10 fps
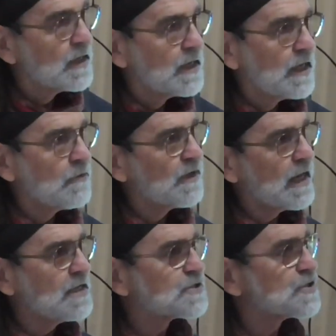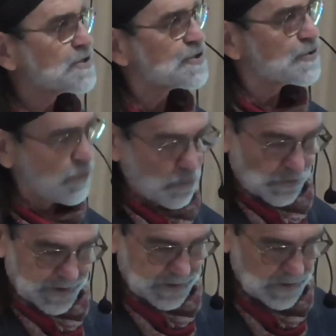He relates a
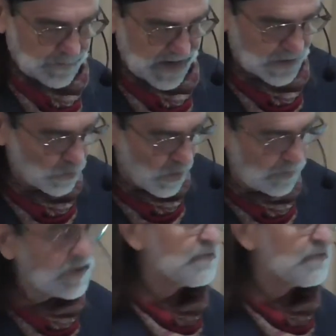story about a woman